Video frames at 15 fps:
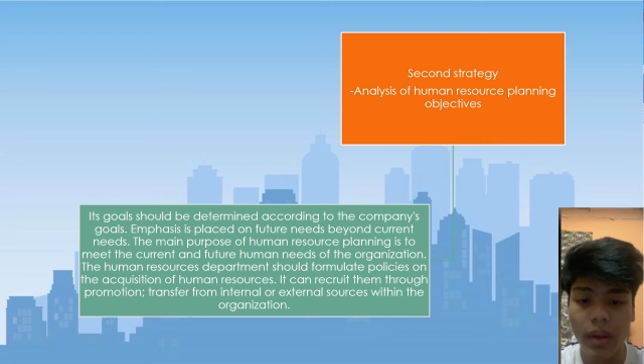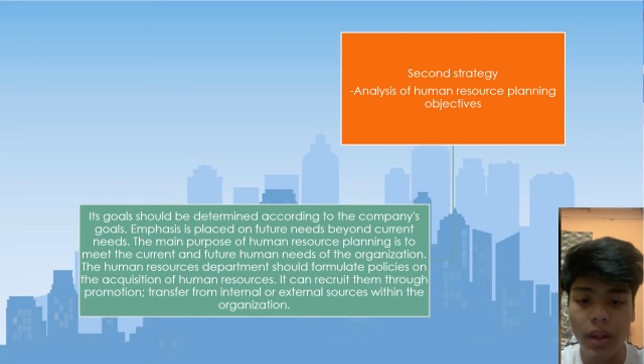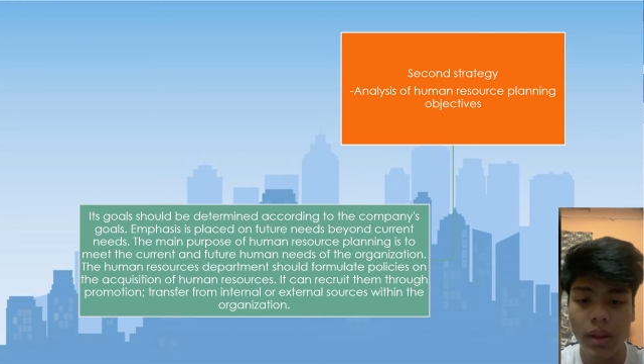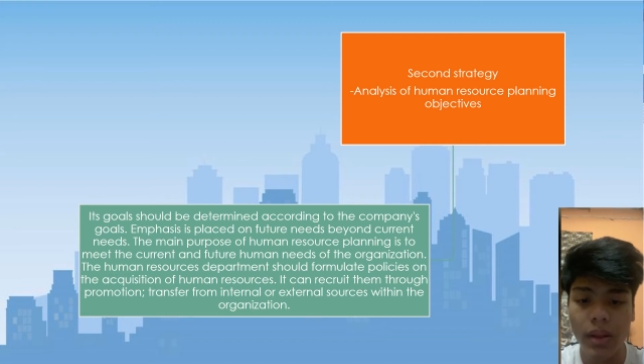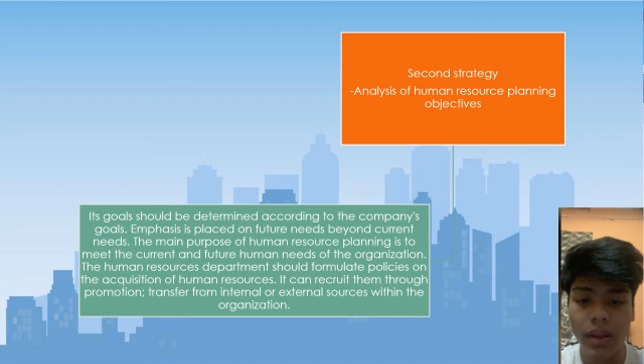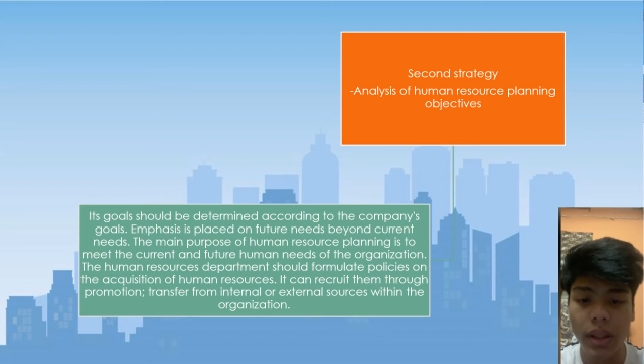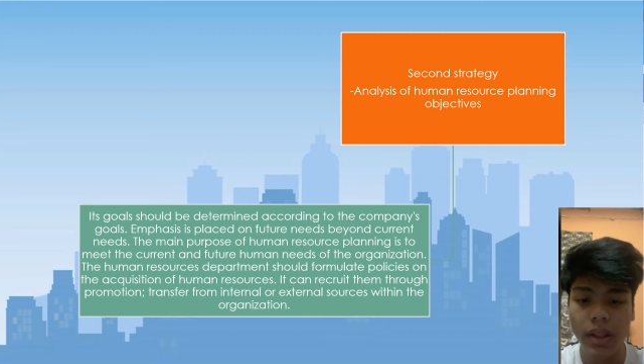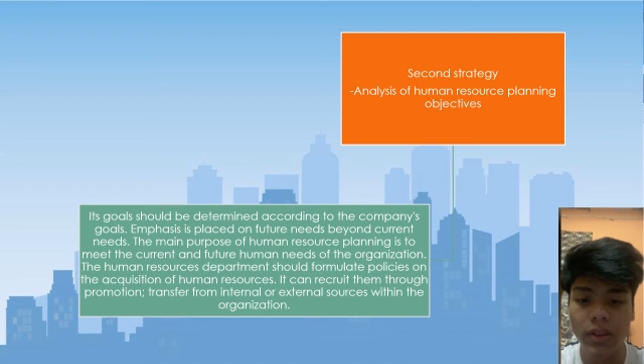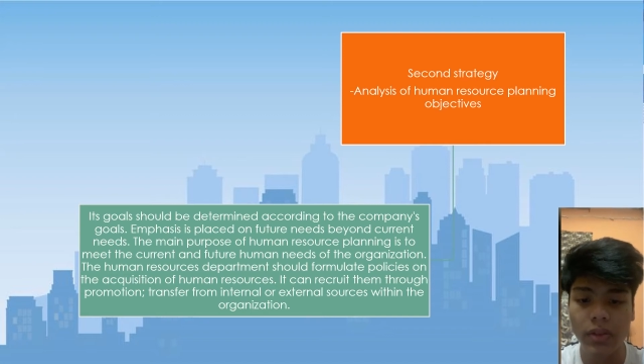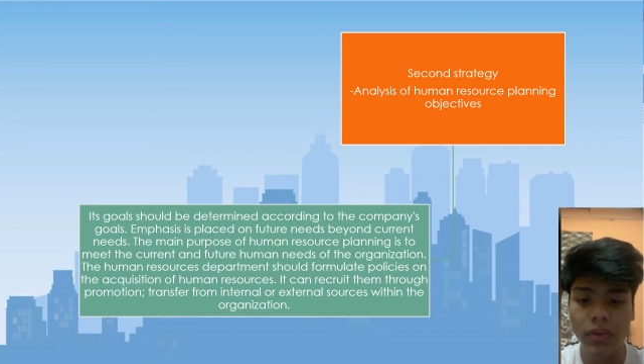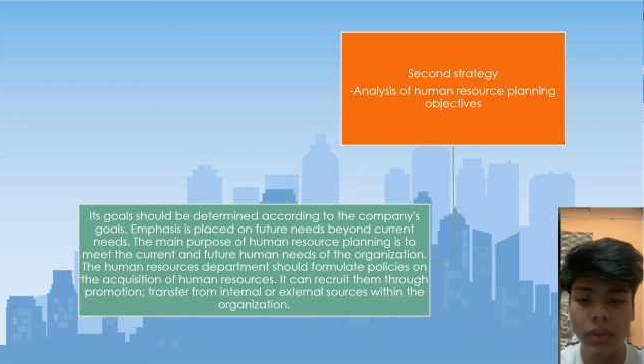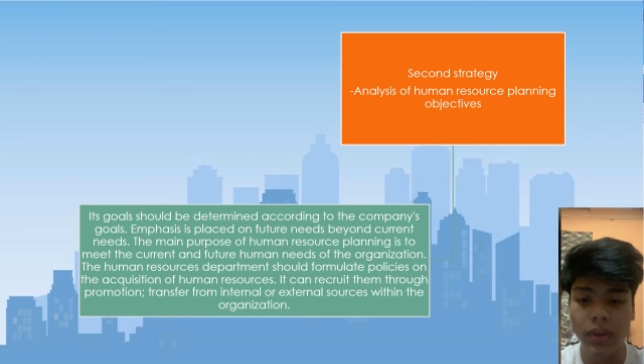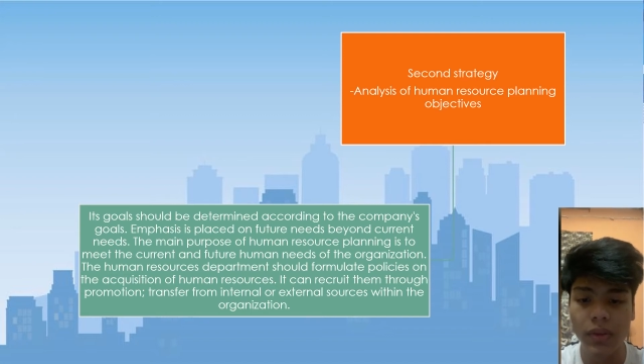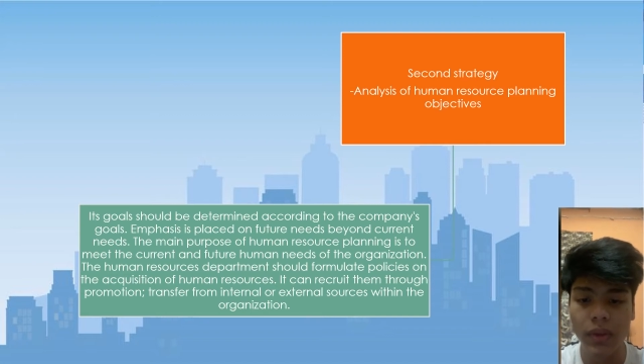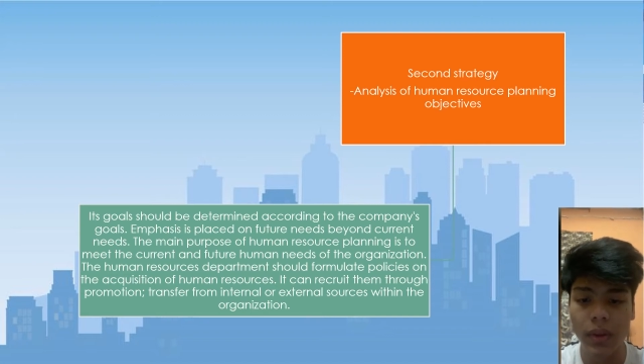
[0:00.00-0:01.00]
transfer
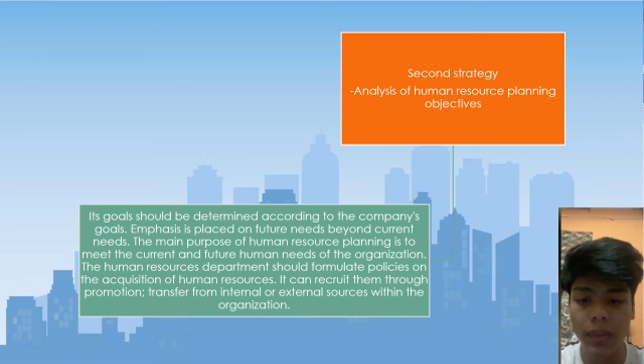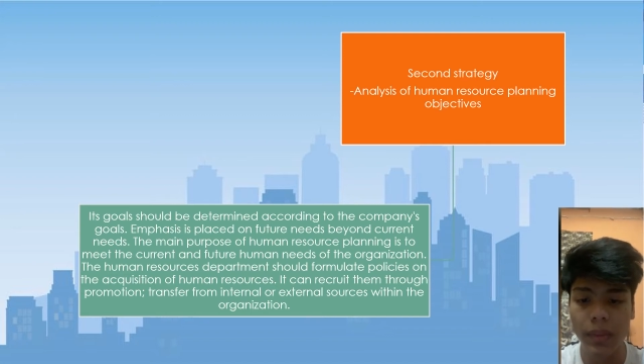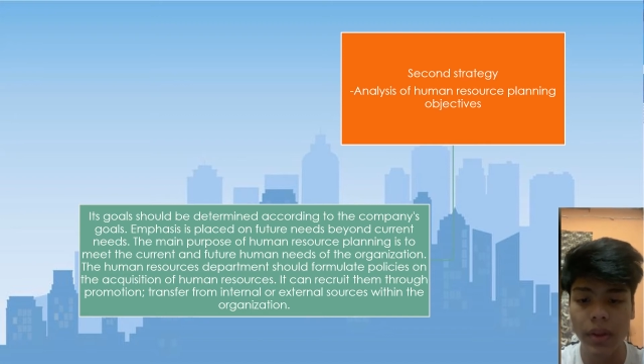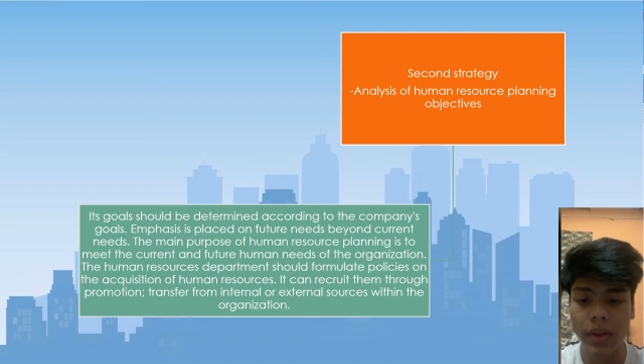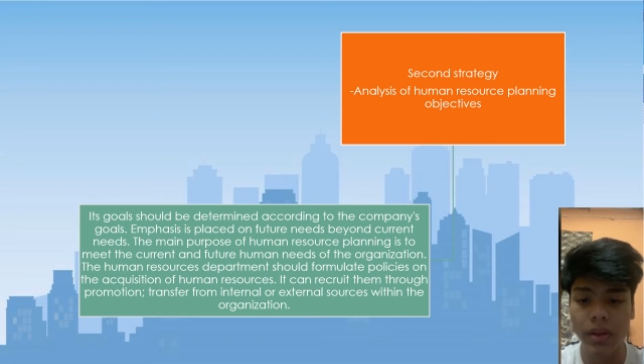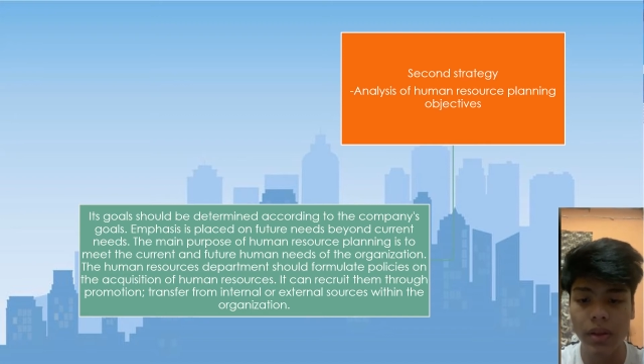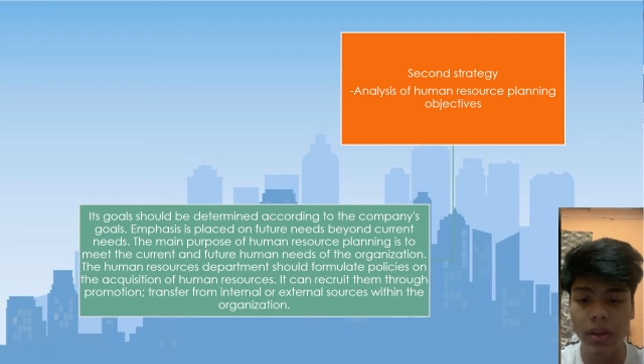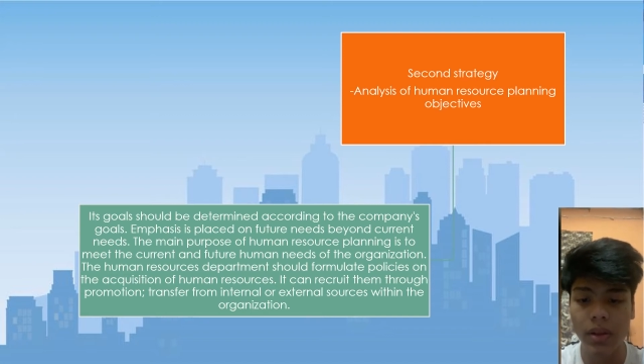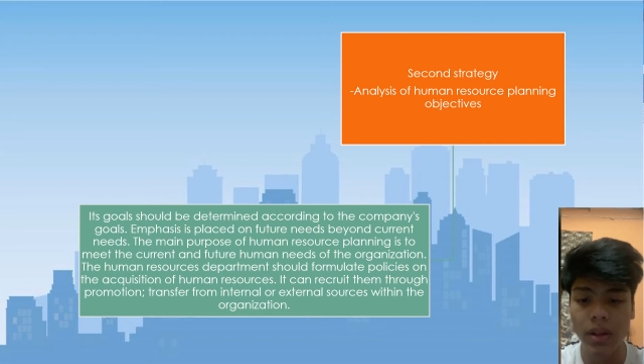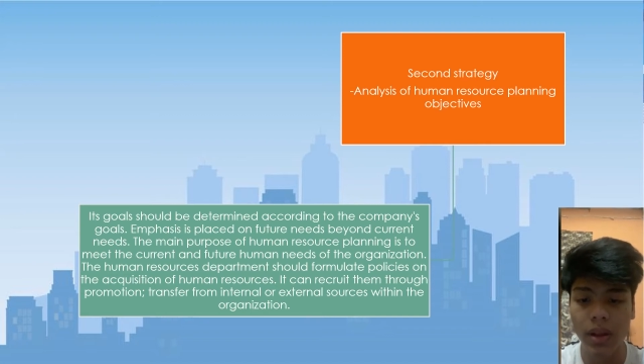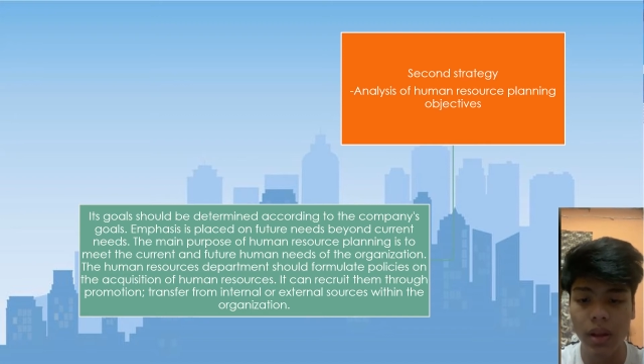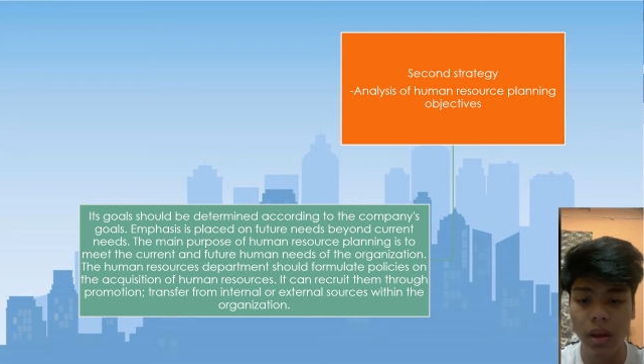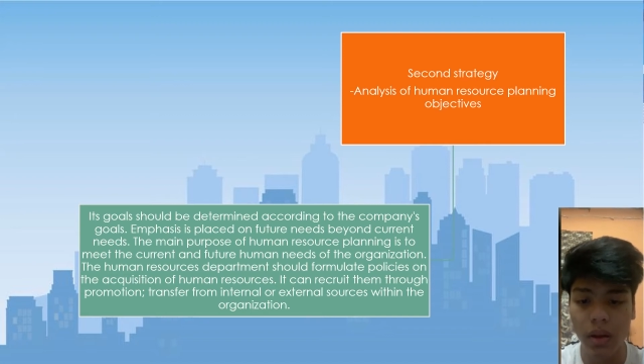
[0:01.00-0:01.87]
from internal or